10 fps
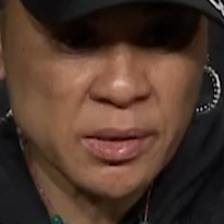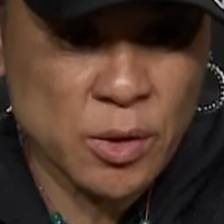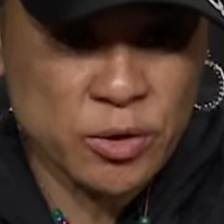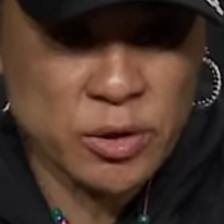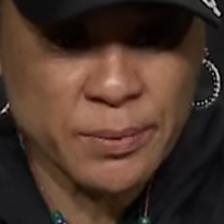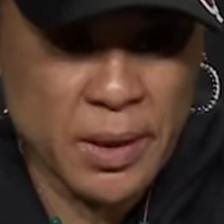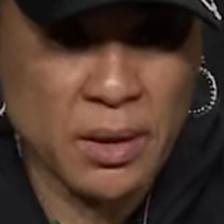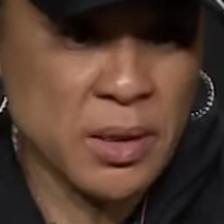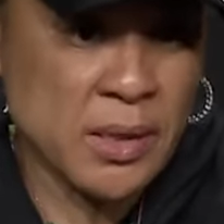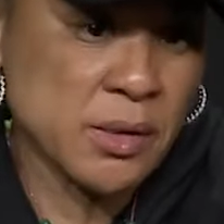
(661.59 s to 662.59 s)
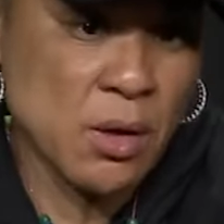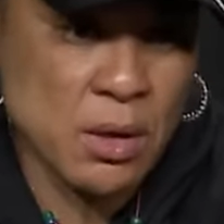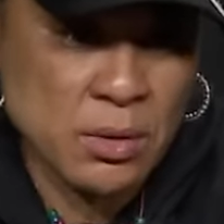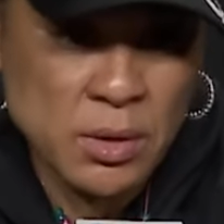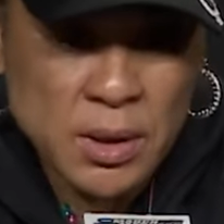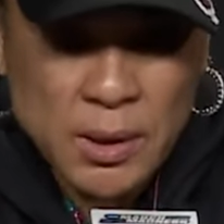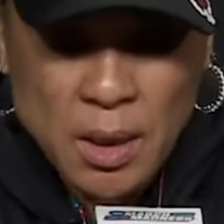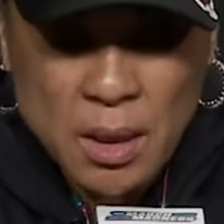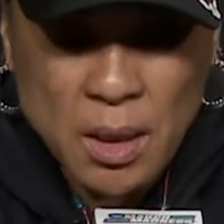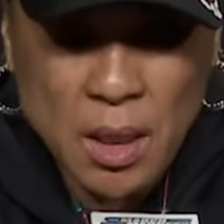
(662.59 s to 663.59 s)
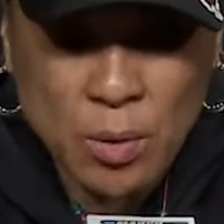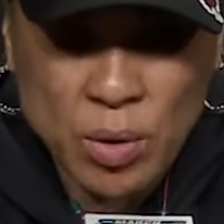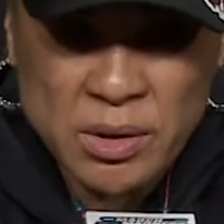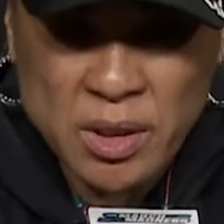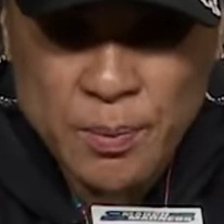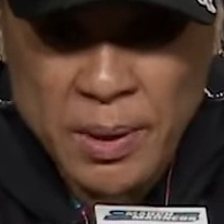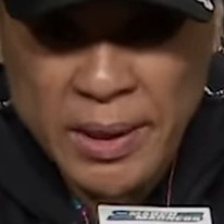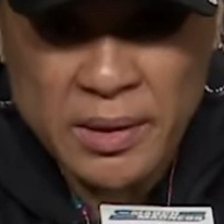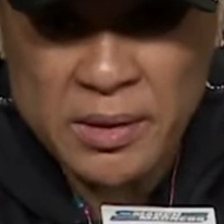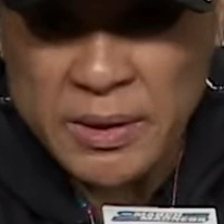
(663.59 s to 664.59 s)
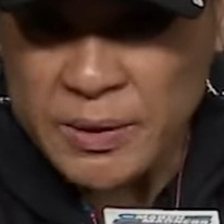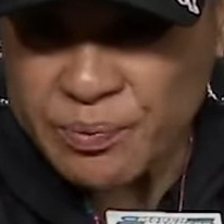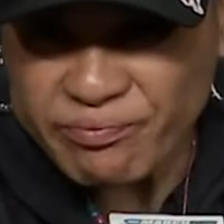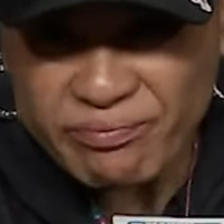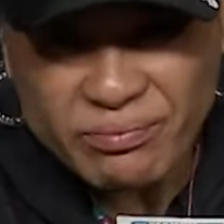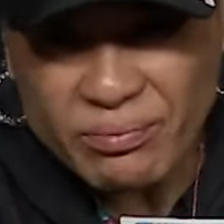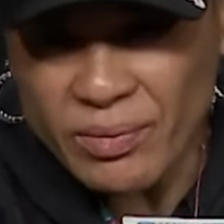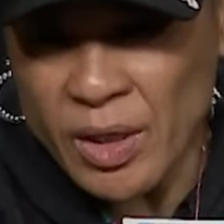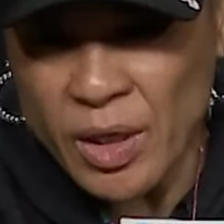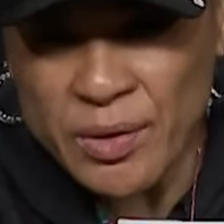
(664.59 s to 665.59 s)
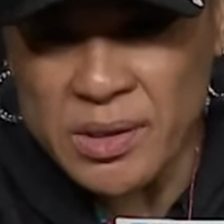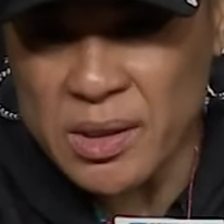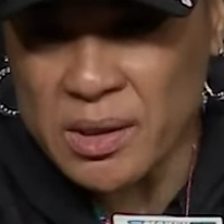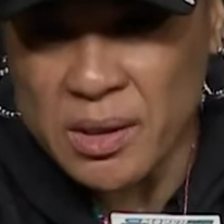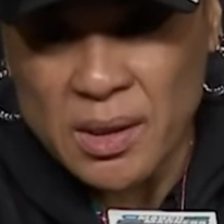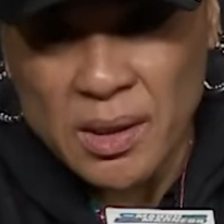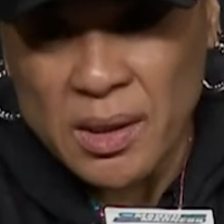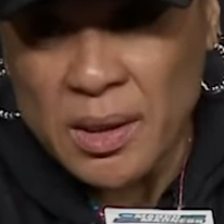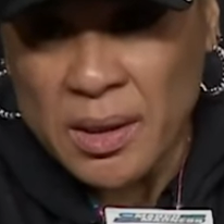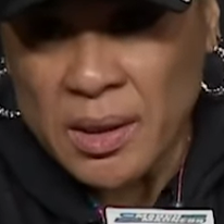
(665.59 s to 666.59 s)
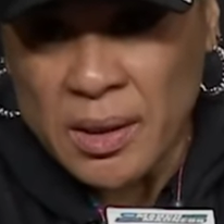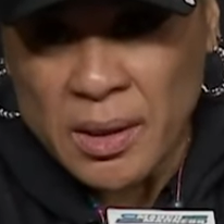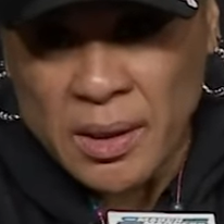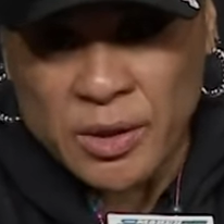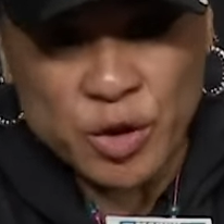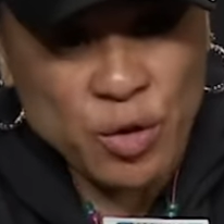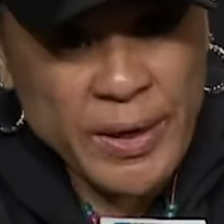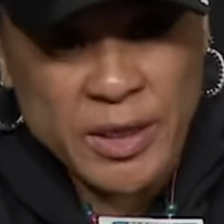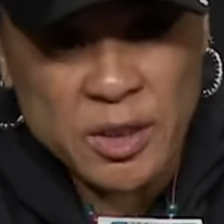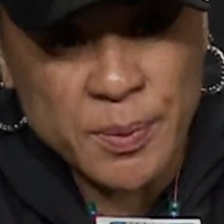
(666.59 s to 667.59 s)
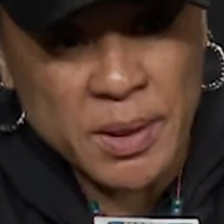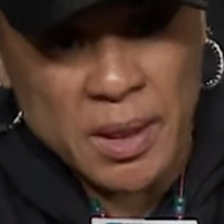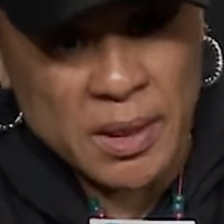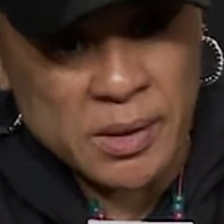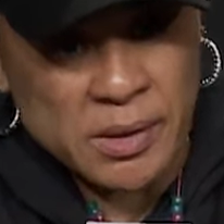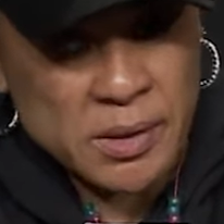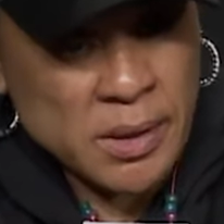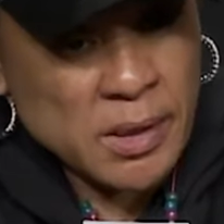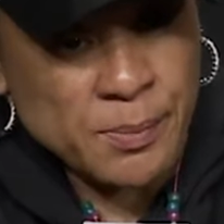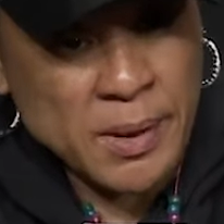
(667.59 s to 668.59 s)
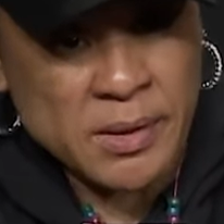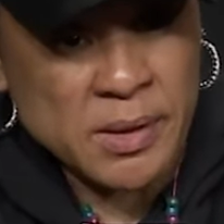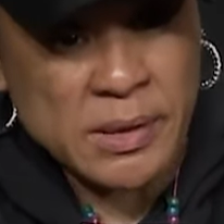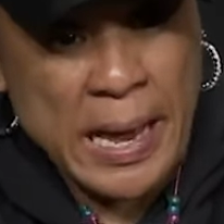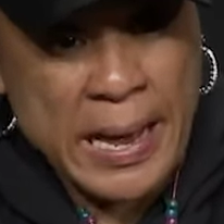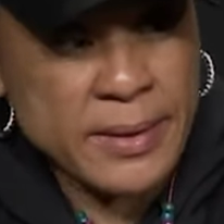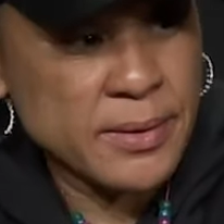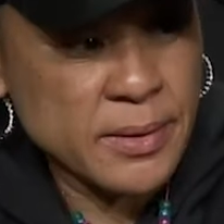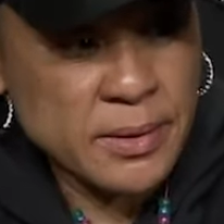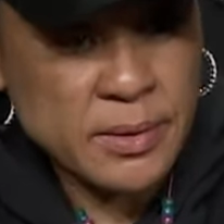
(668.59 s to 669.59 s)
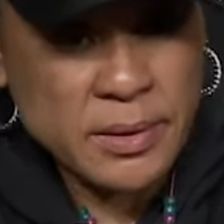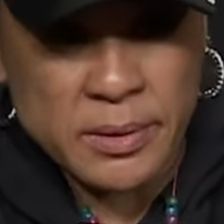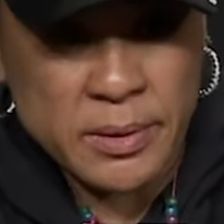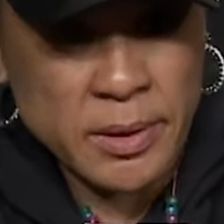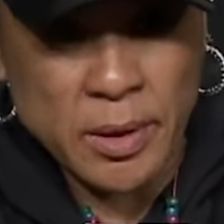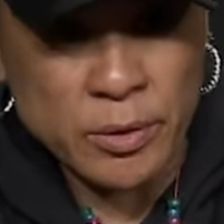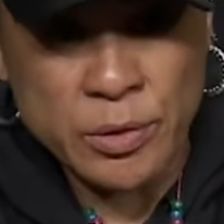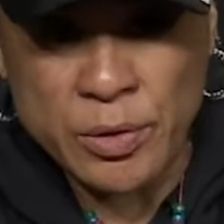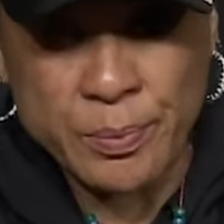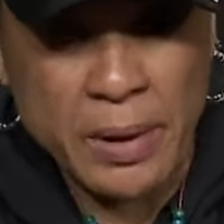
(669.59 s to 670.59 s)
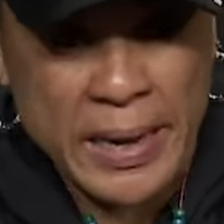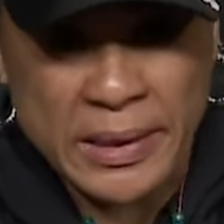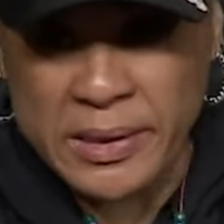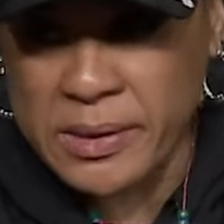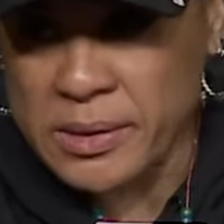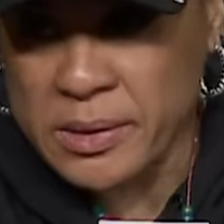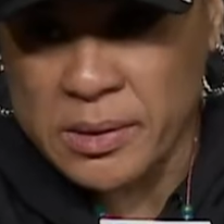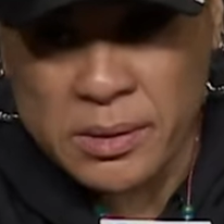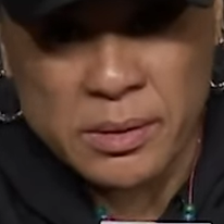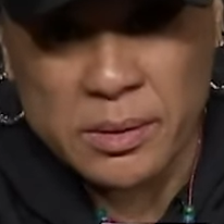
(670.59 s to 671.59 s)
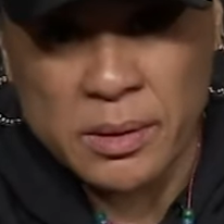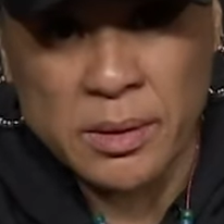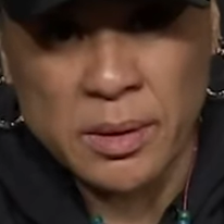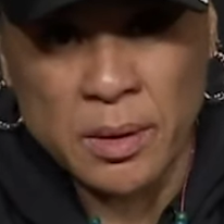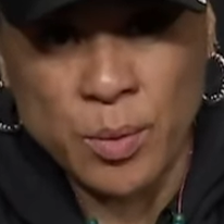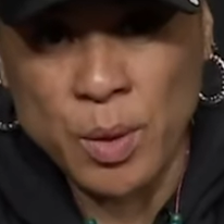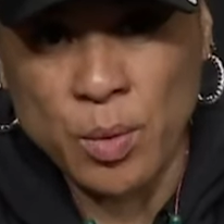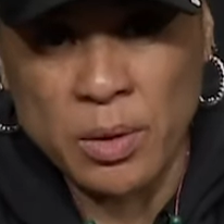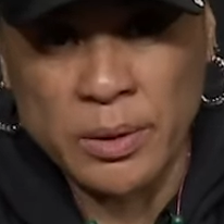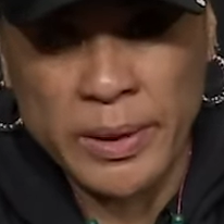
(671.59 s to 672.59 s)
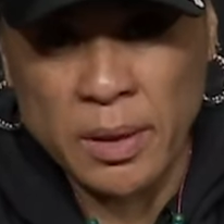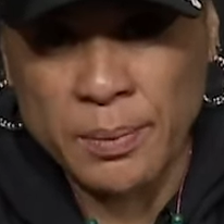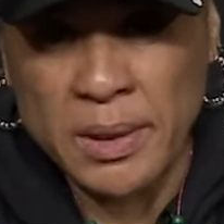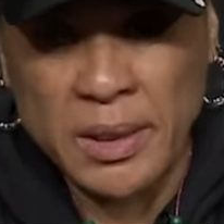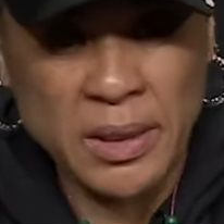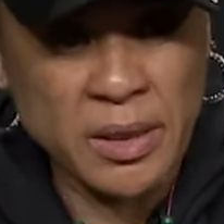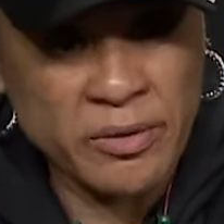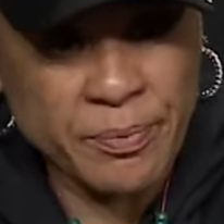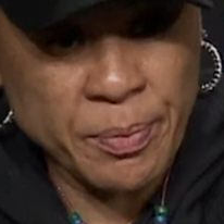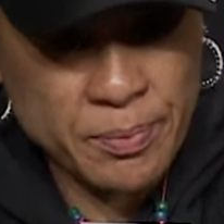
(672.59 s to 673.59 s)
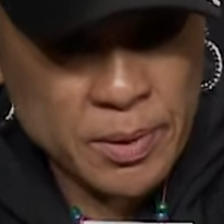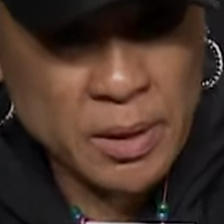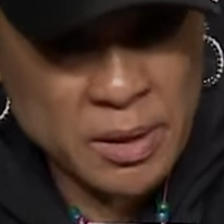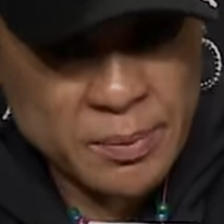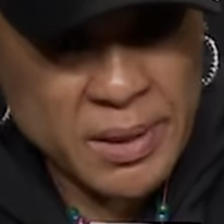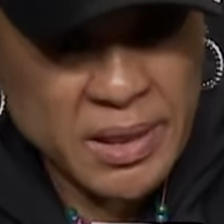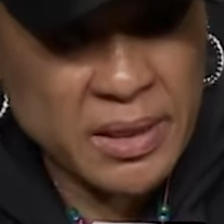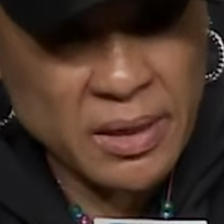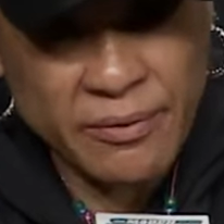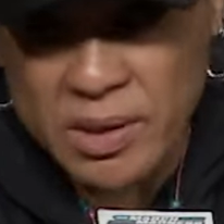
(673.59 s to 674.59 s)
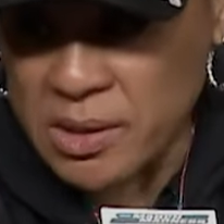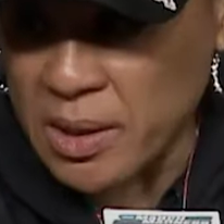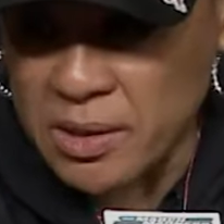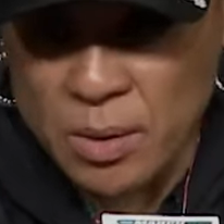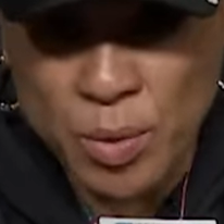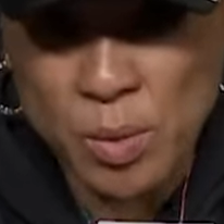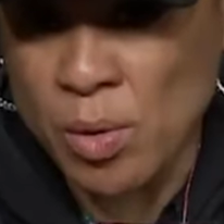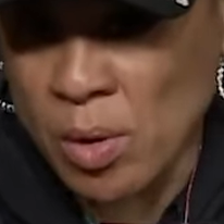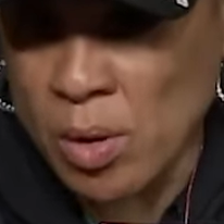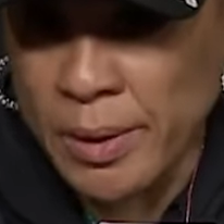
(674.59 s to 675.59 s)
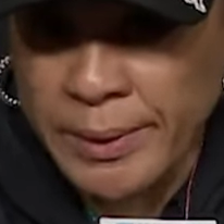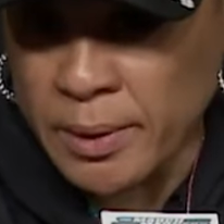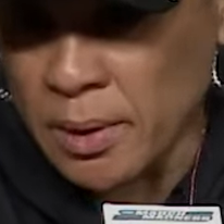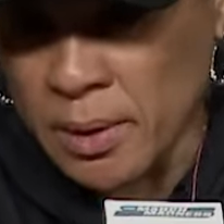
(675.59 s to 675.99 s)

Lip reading: social media. They saw what took place. You know, it's strange because as much as, you know, during practice, you know, we were in the beginning of the season, we were on,